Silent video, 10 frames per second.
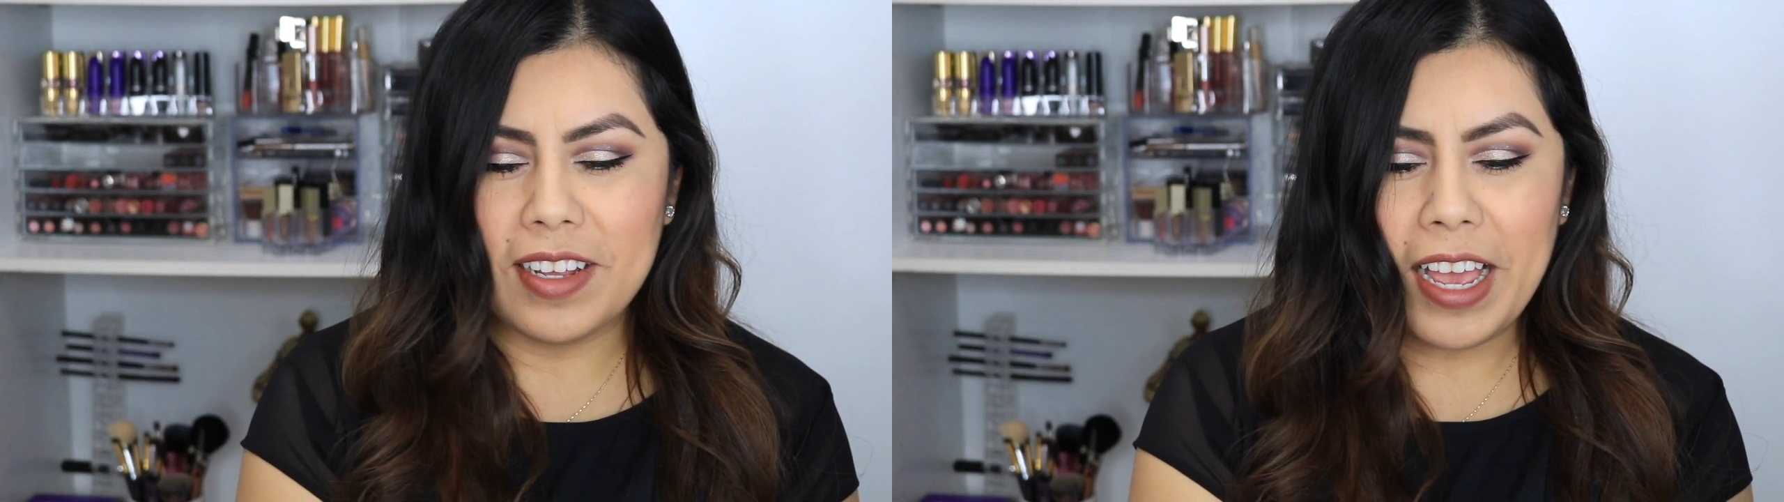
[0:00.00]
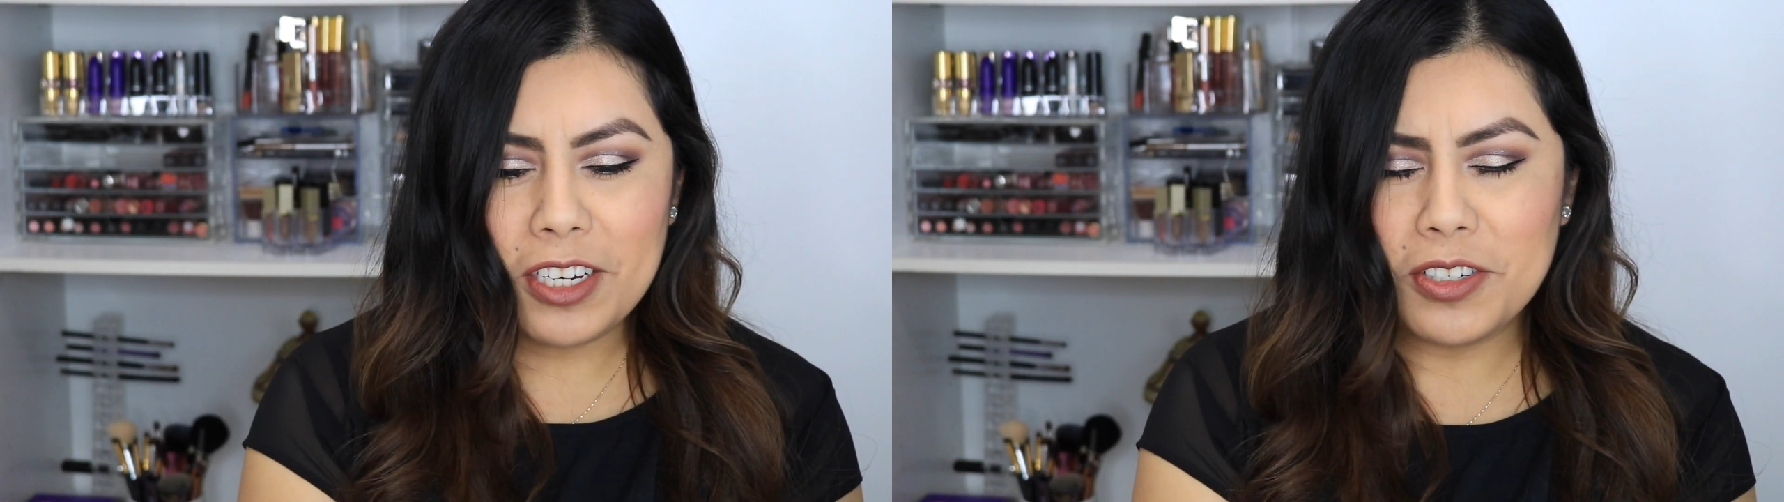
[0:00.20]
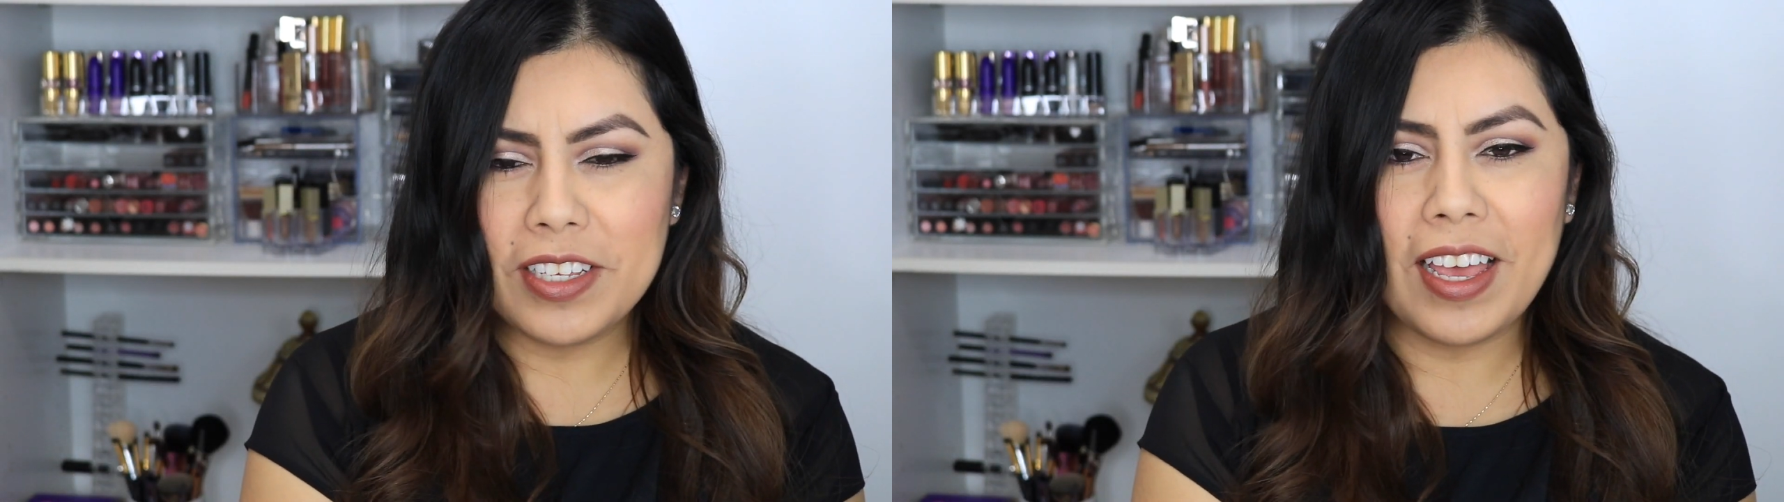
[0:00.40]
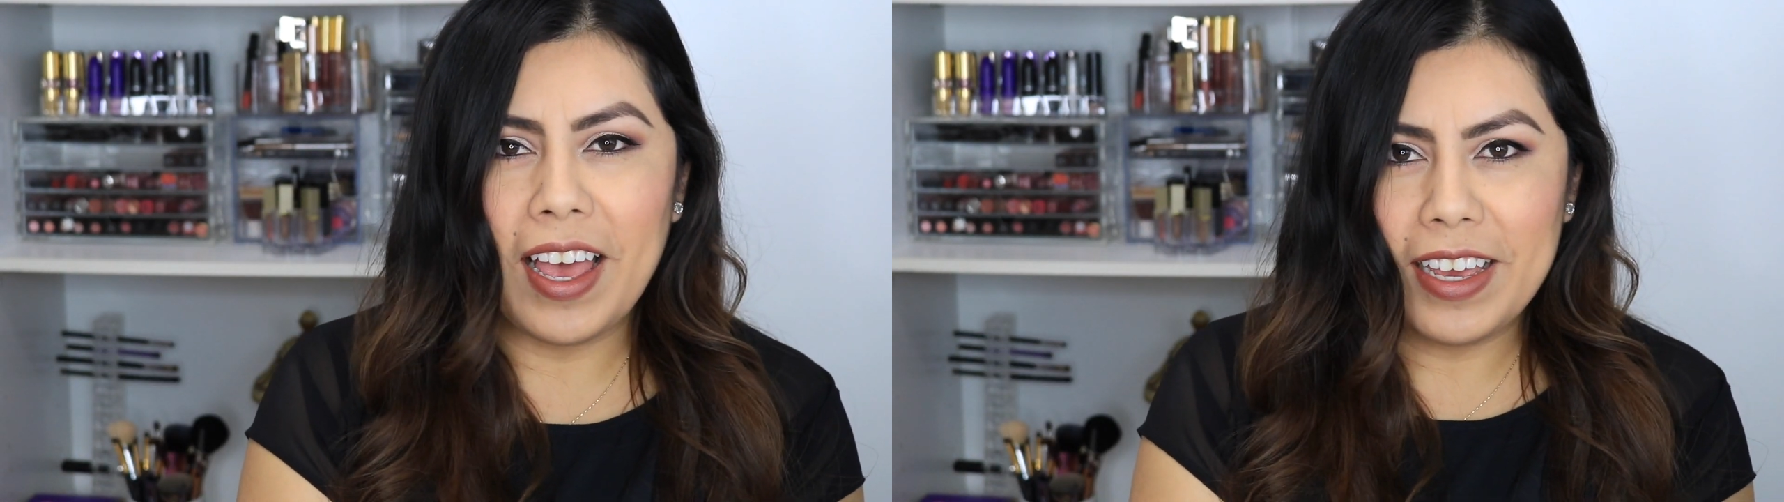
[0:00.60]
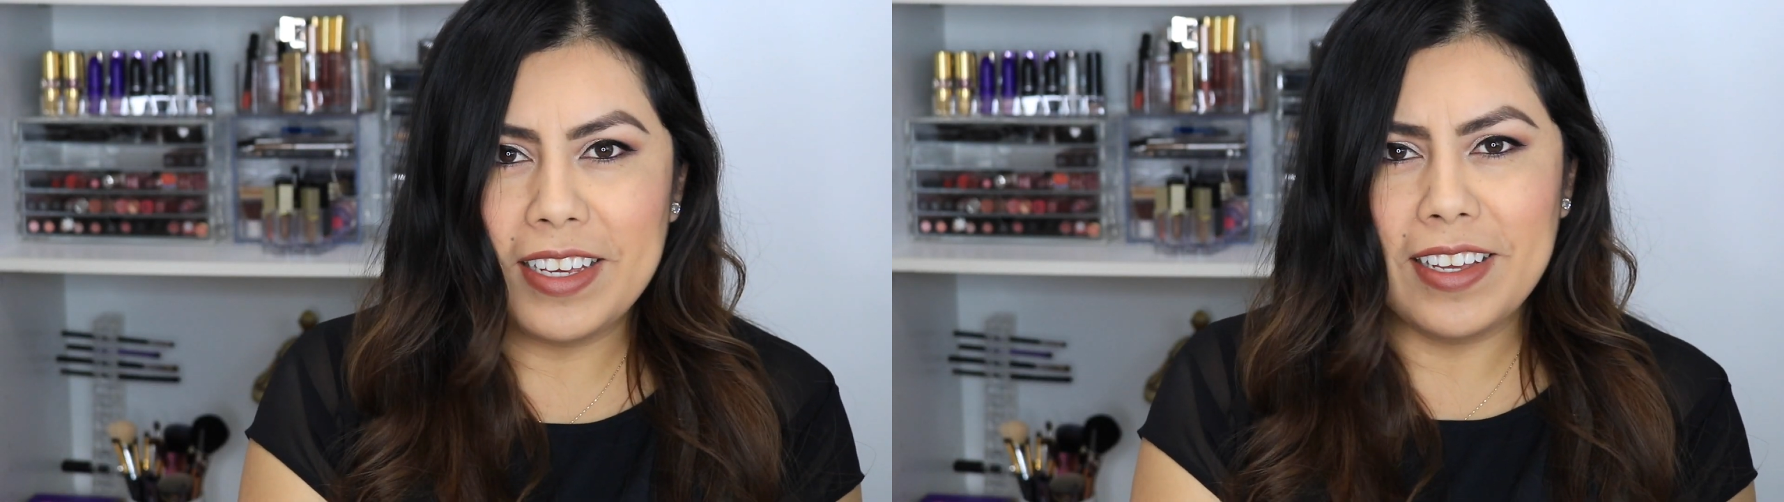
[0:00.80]
Actually,
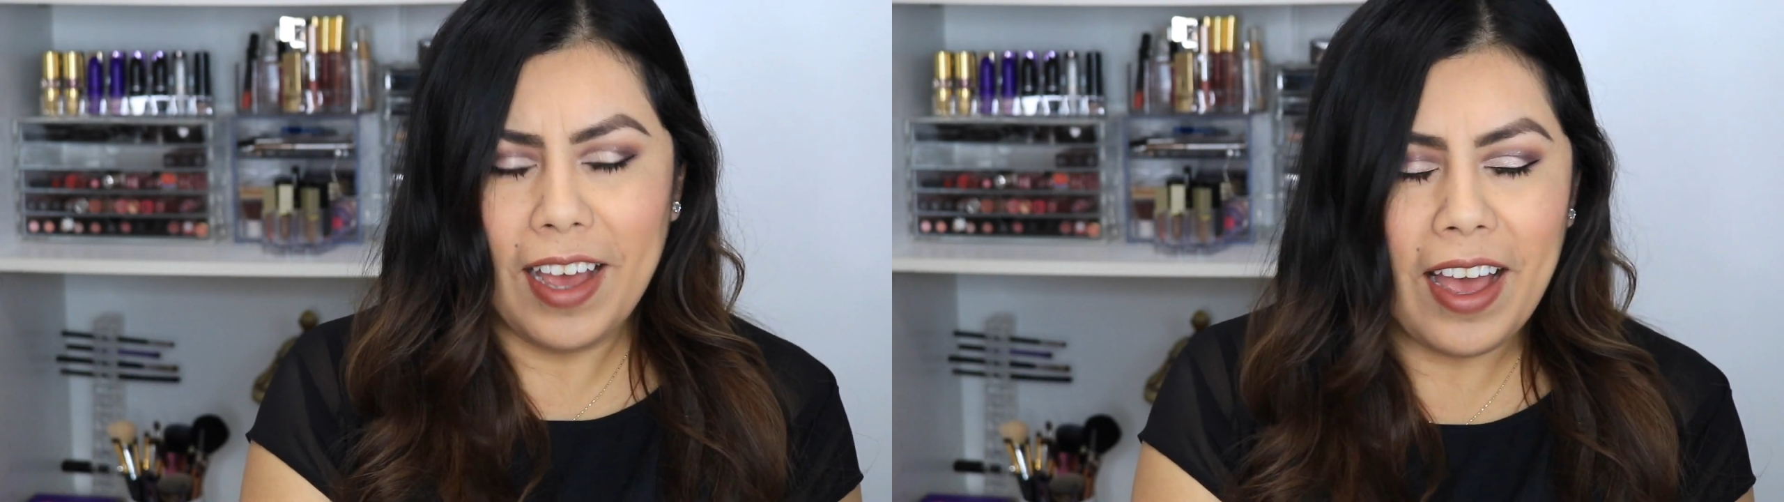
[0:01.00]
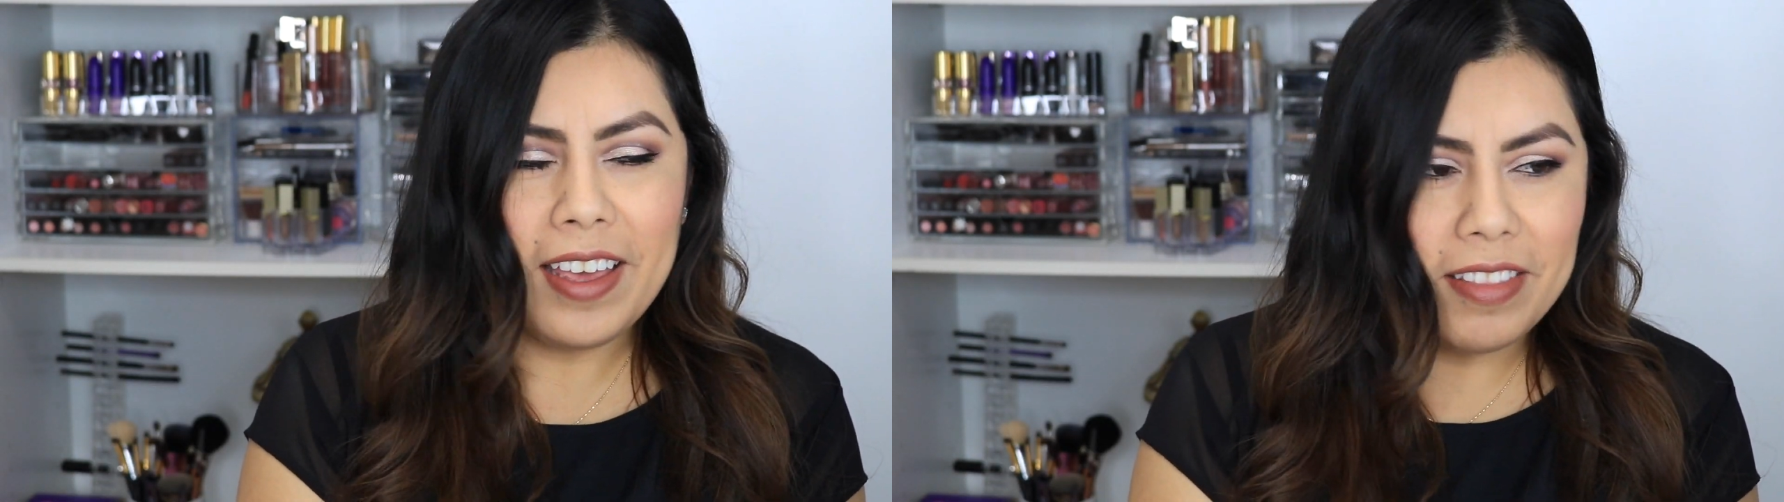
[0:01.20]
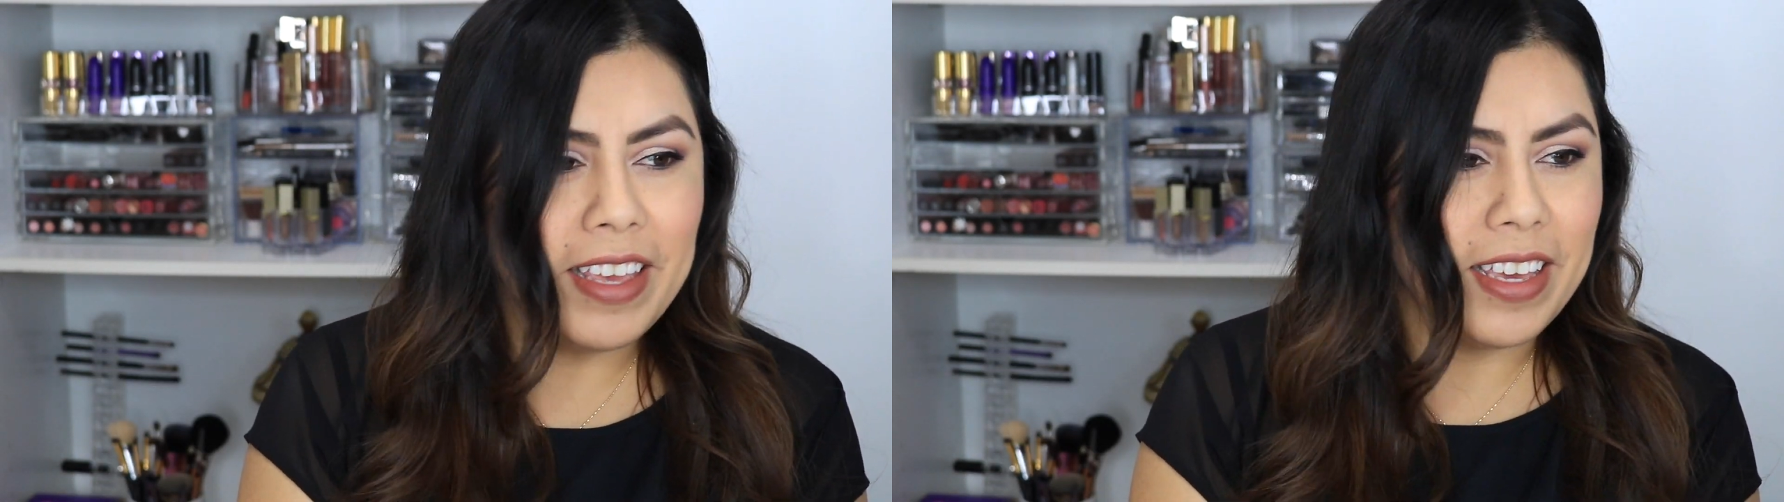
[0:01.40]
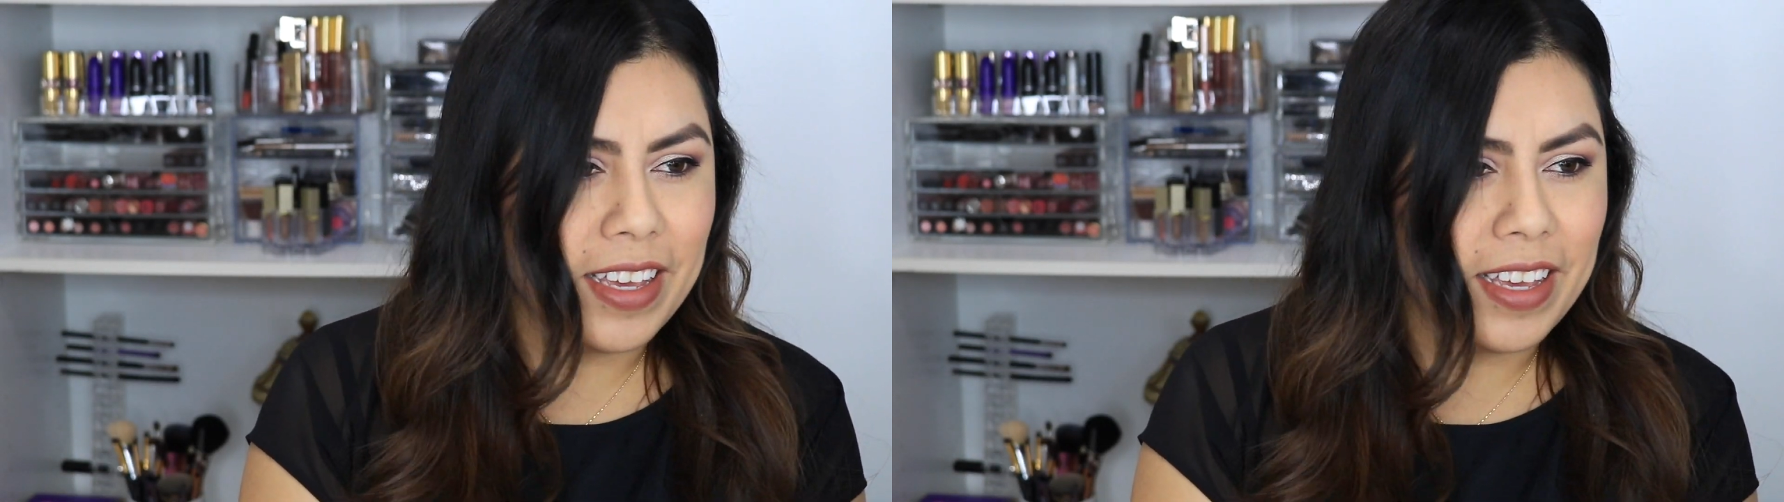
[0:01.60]
I like